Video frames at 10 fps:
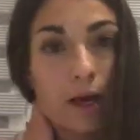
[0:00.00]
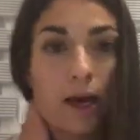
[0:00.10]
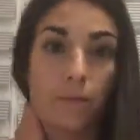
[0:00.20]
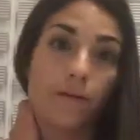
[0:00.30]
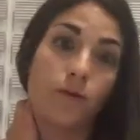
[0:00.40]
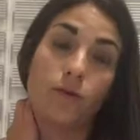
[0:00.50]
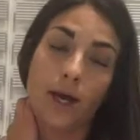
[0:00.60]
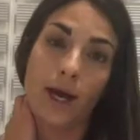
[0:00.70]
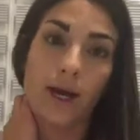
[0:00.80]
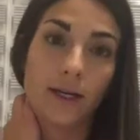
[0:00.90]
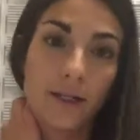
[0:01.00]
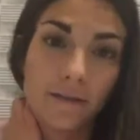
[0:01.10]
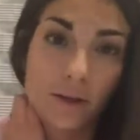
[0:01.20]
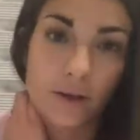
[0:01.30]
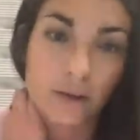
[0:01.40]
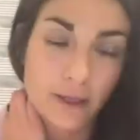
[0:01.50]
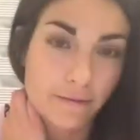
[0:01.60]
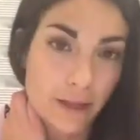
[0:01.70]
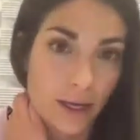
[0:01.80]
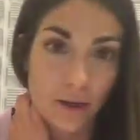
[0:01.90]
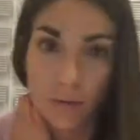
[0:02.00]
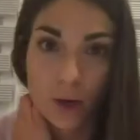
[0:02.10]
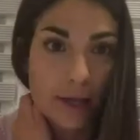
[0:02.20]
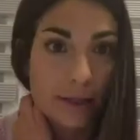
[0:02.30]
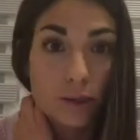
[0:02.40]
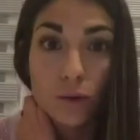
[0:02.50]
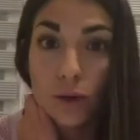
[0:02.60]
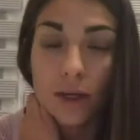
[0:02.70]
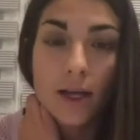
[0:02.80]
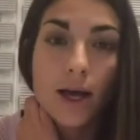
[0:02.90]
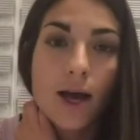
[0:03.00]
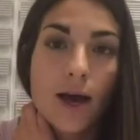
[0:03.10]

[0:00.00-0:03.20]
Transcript: if you can, if they were at the school.